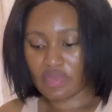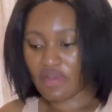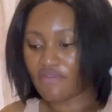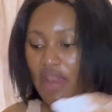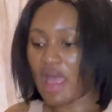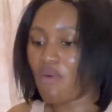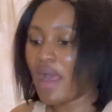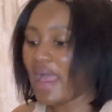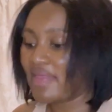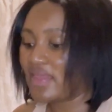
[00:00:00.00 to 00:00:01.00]
flour
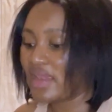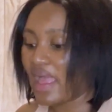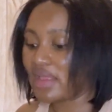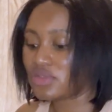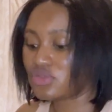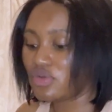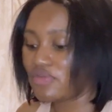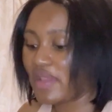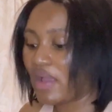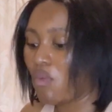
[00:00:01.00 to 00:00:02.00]
and then I sort of
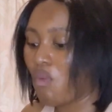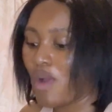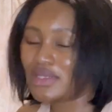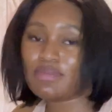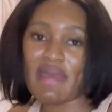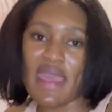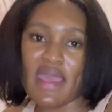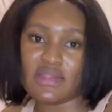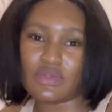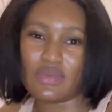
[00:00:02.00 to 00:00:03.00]
like wash my
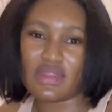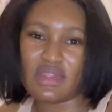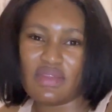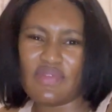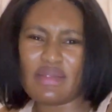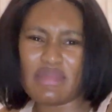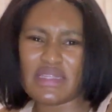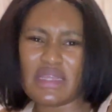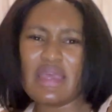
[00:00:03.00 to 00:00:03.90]
hands with it, if that makes.